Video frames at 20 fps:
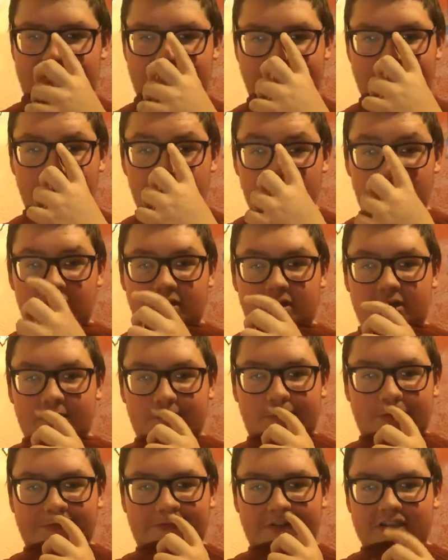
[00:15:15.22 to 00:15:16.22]
Borough or
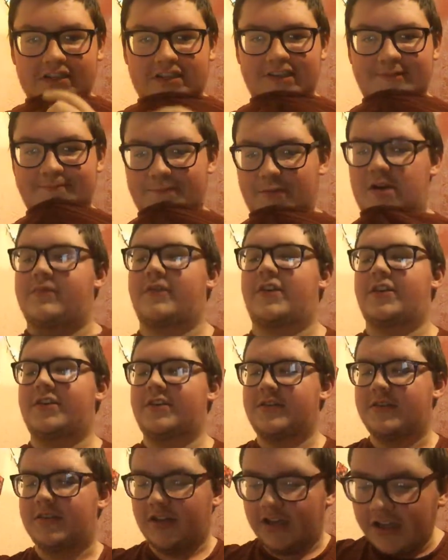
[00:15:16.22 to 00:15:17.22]
Newport versus Borough.
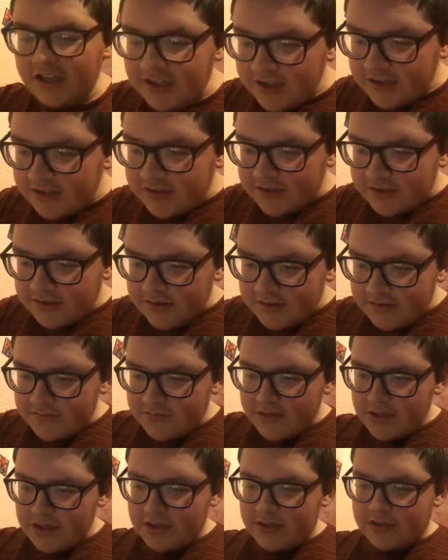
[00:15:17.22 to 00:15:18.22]
Huh?
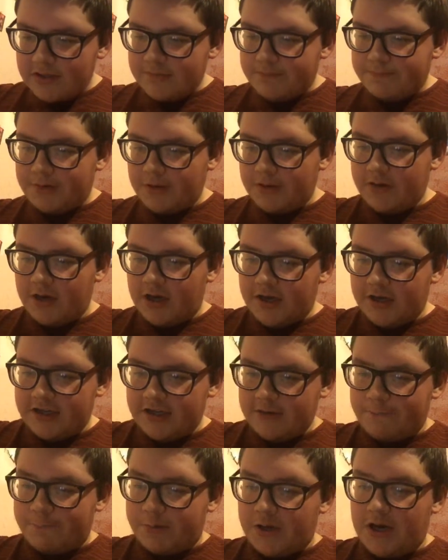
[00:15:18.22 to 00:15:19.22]
Borough or
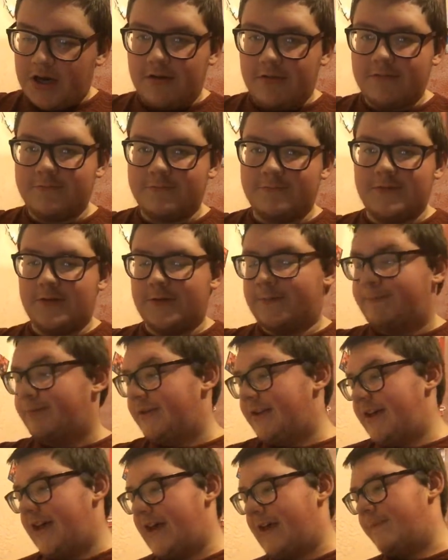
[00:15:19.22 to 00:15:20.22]
Newport will
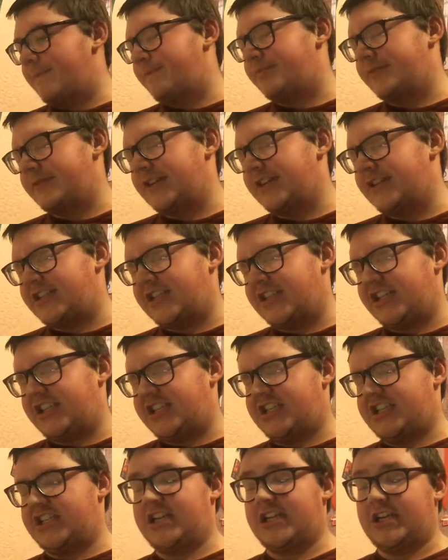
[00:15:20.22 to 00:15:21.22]
play bloody
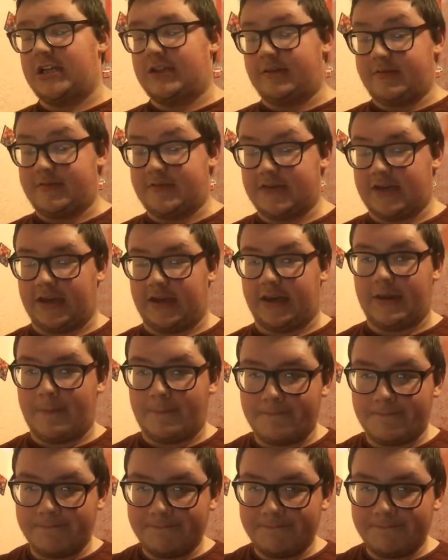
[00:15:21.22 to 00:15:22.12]
Chelsea.